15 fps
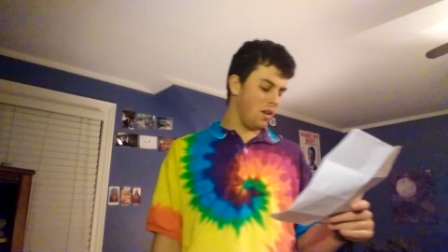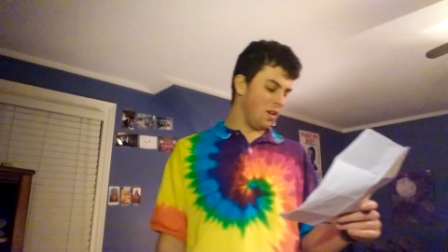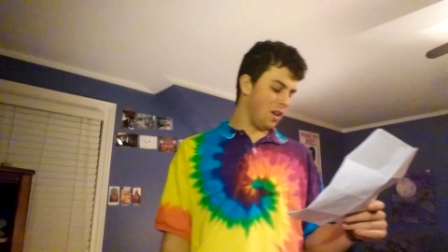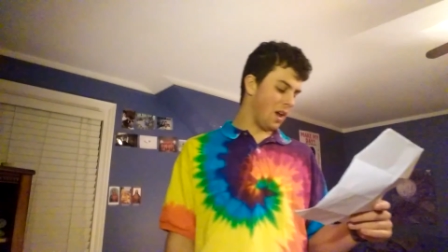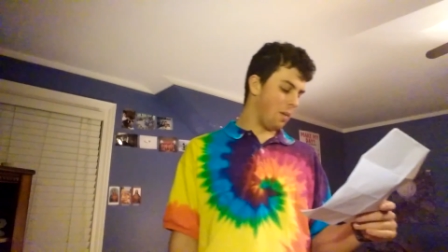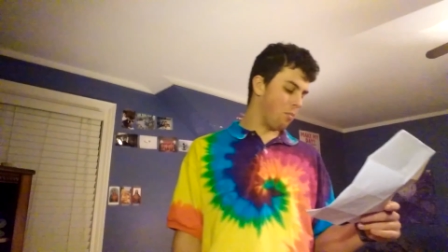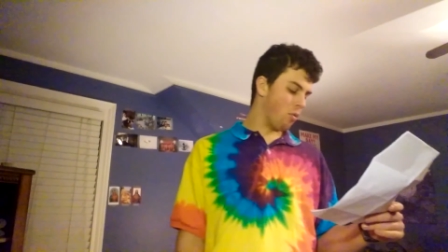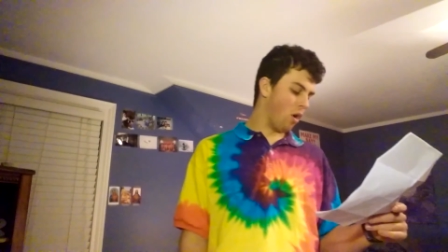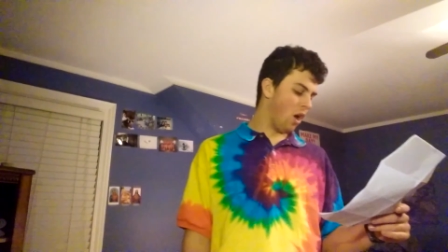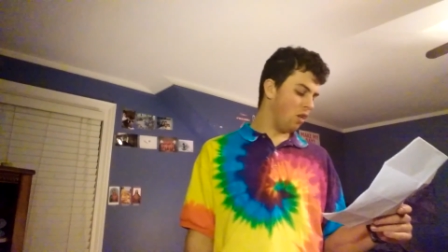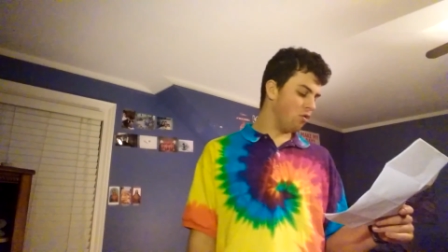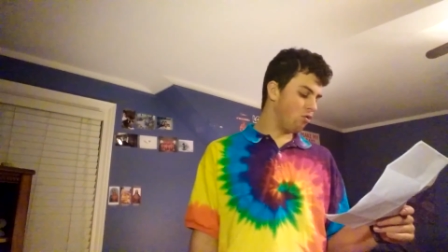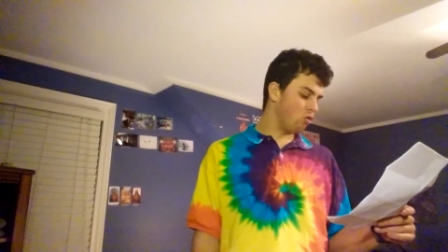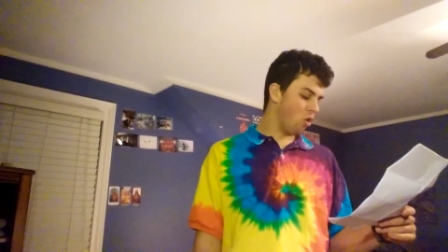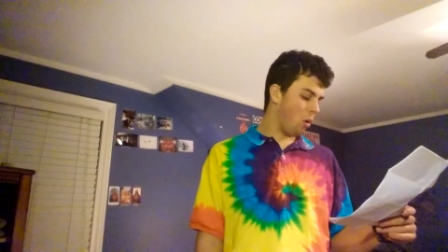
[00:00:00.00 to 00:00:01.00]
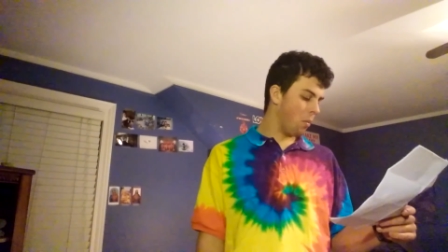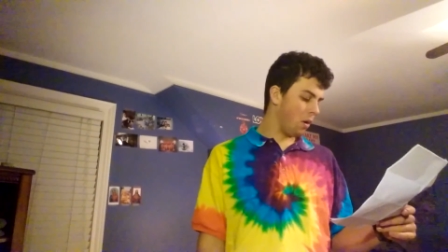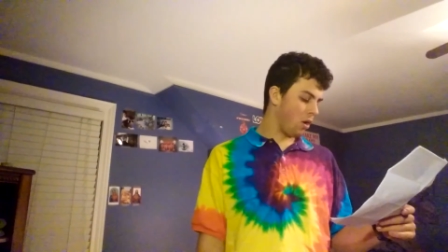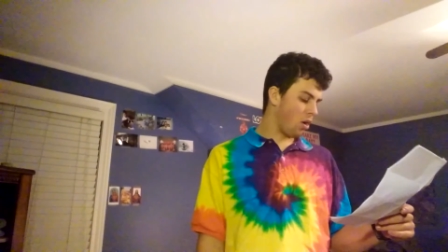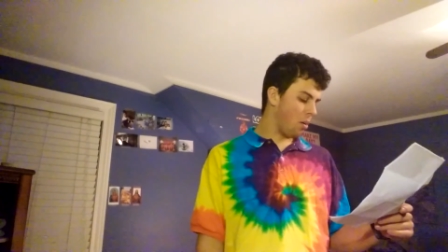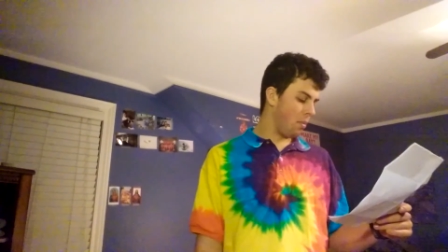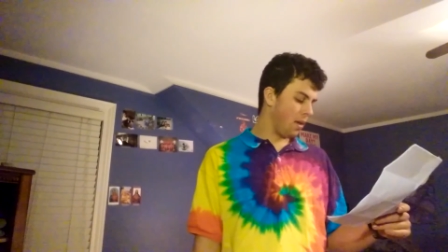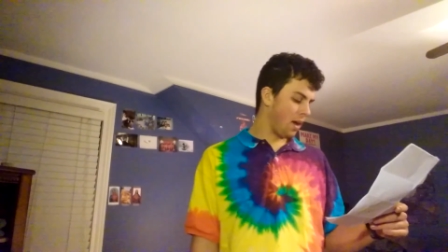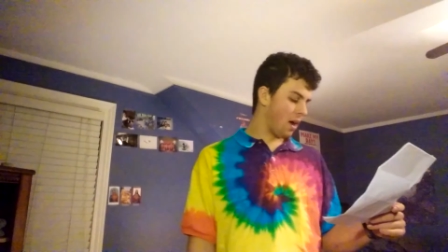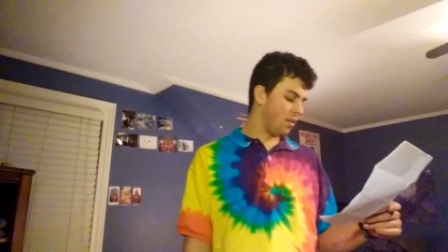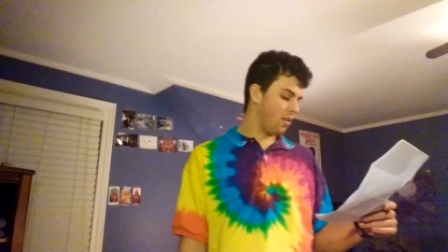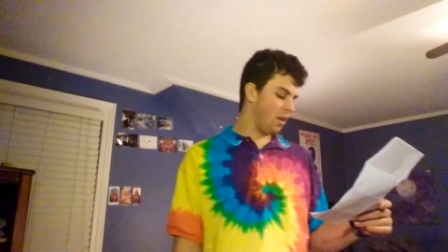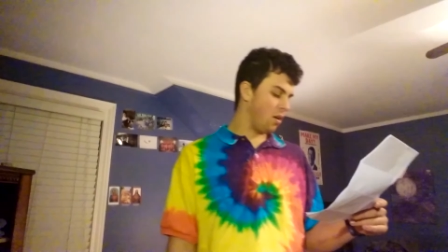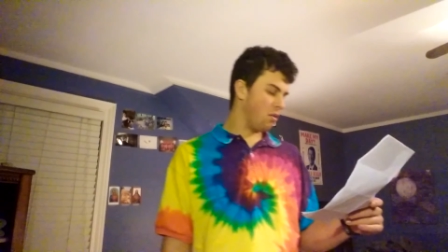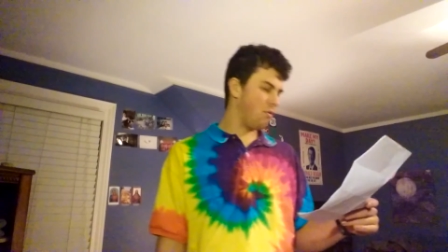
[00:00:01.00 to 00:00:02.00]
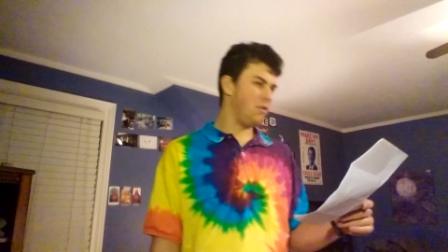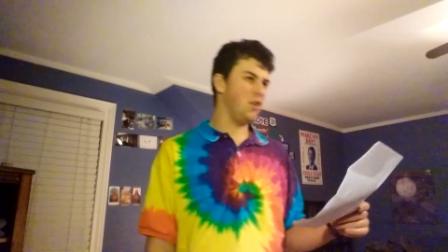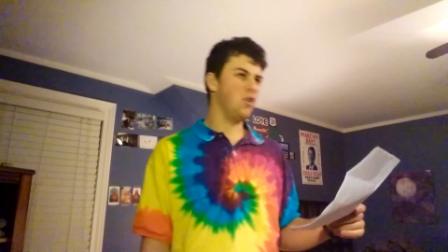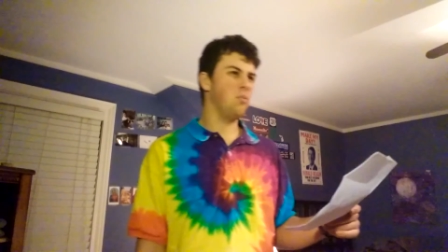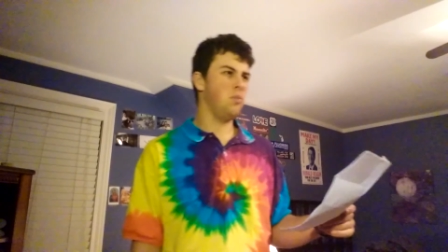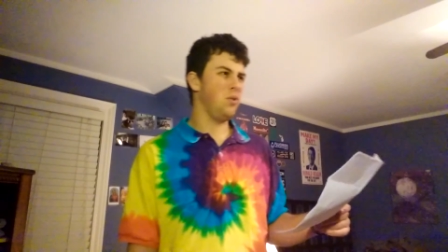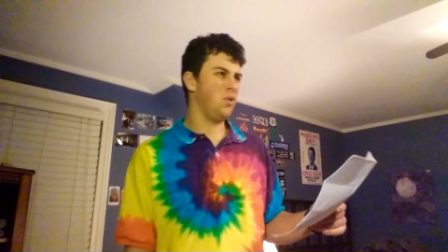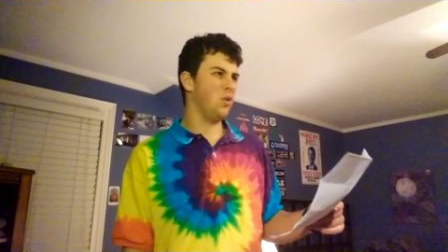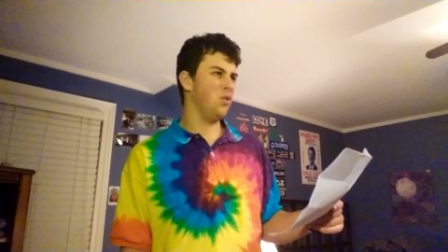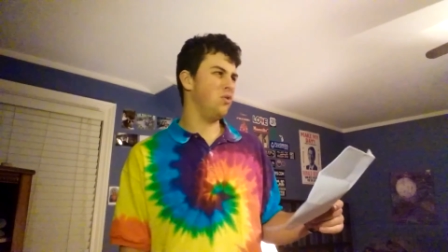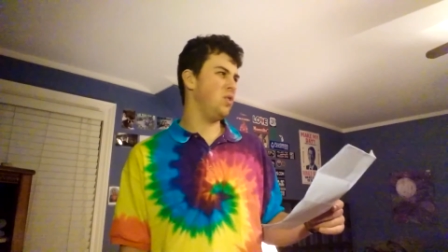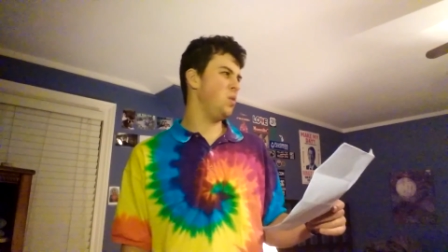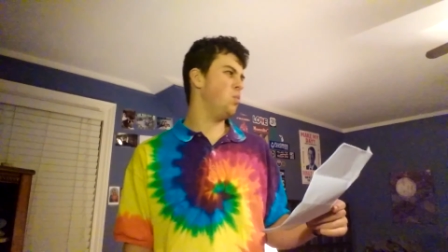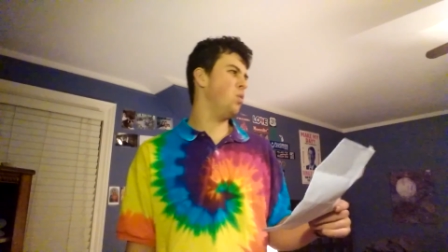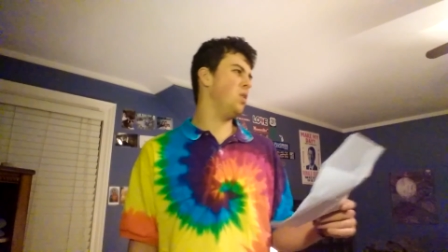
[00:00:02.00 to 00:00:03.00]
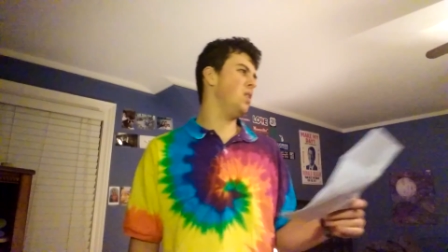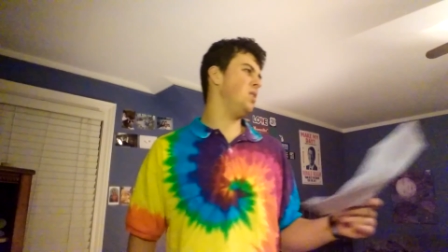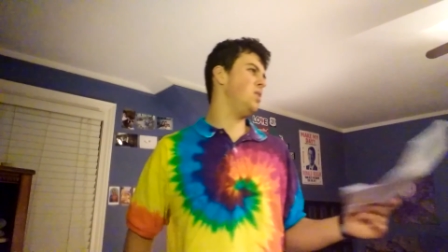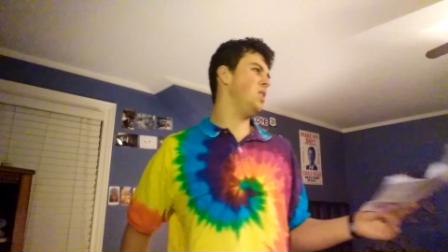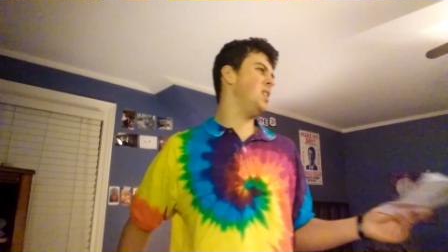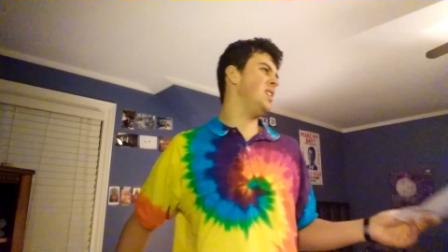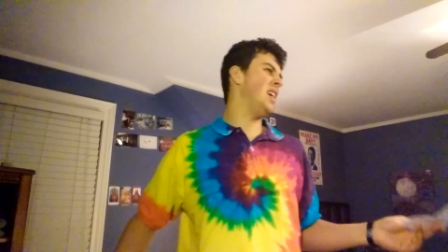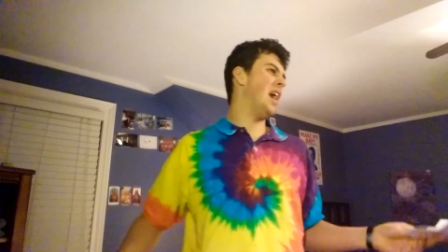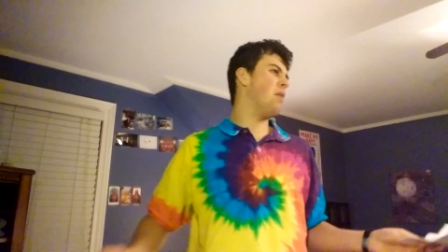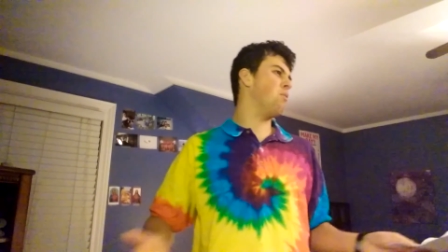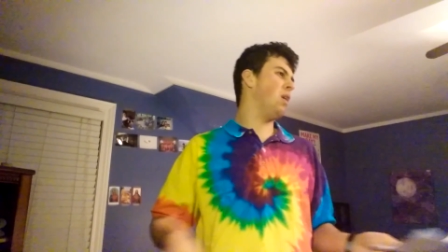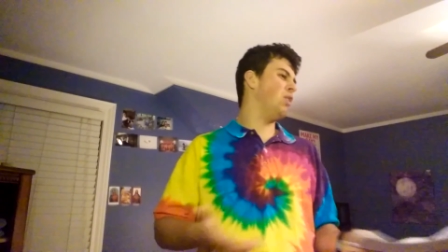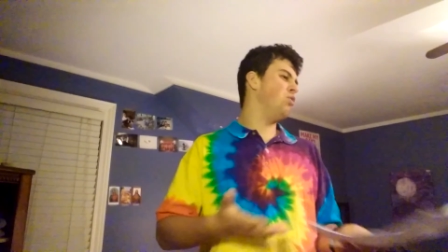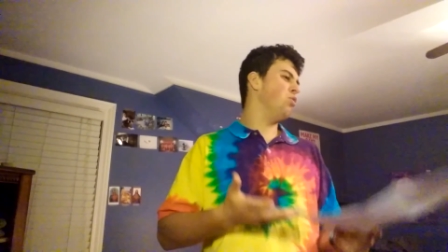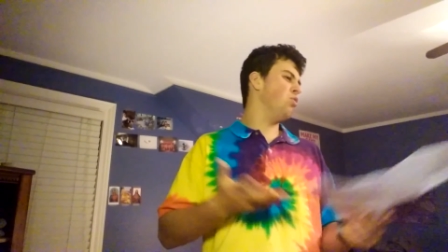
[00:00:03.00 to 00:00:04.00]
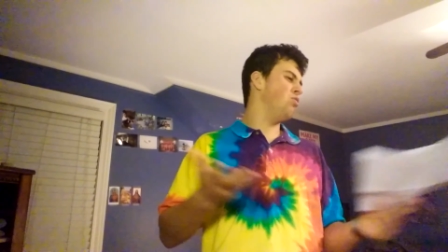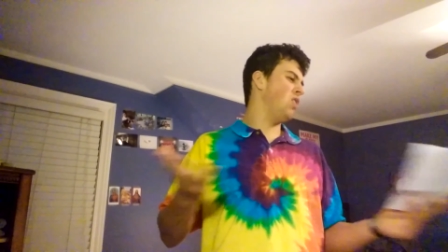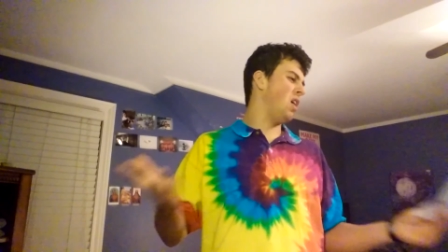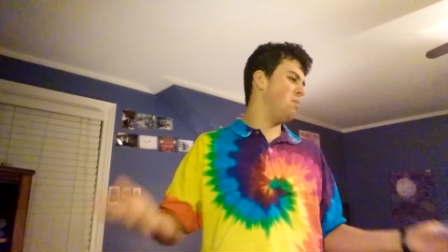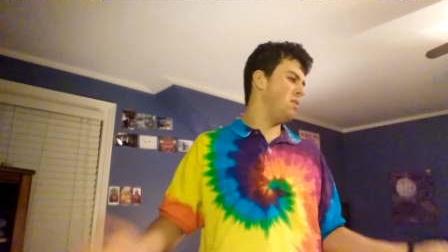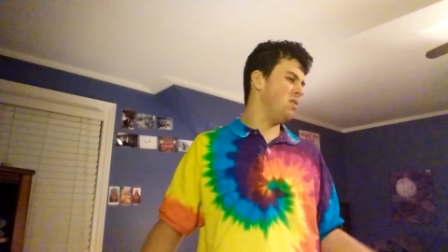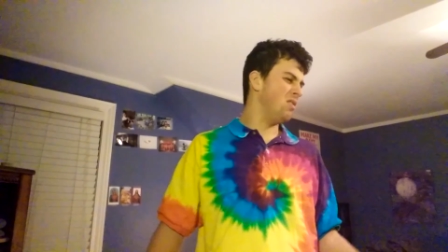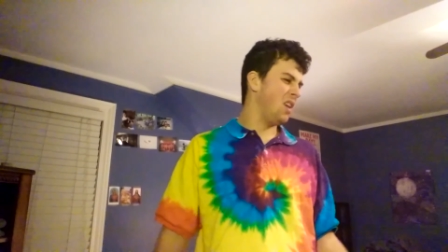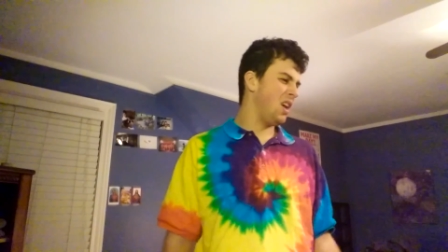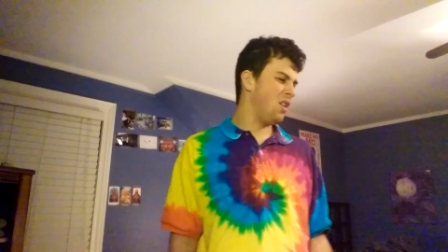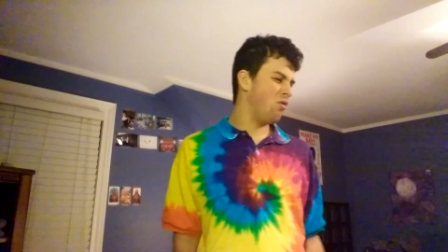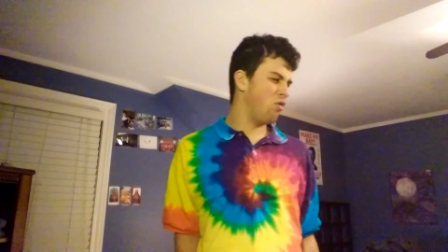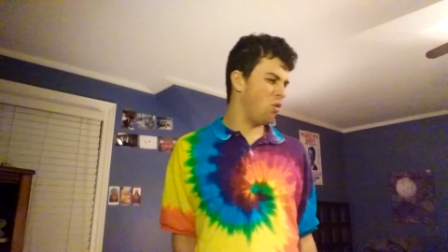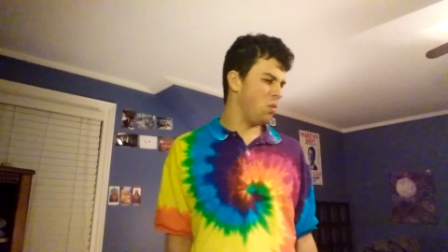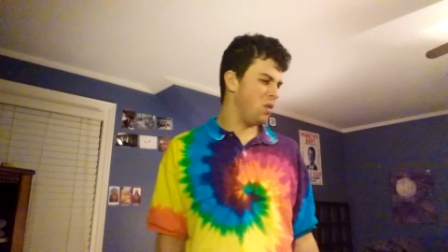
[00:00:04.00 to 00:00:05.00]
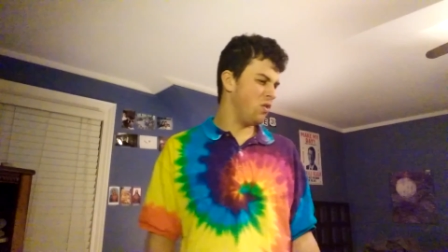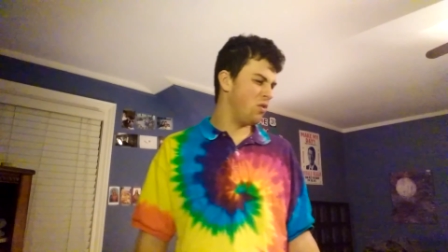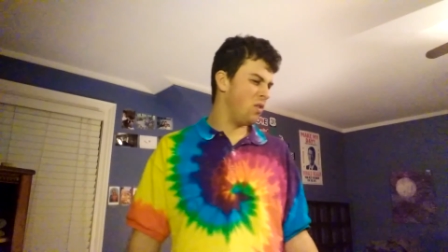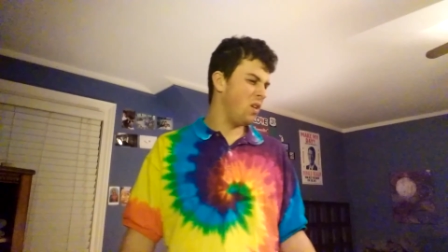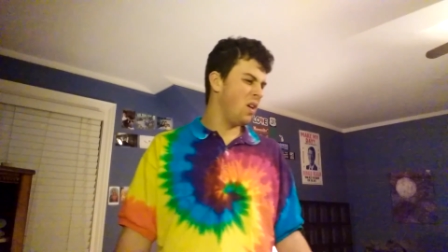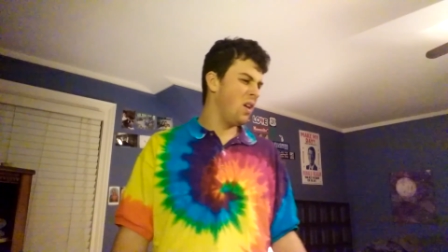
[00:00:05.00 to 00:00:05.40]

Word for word: you had Braun Strowman coming out to interfere because he, he, he can't wrestle Sami Zayn, so he's,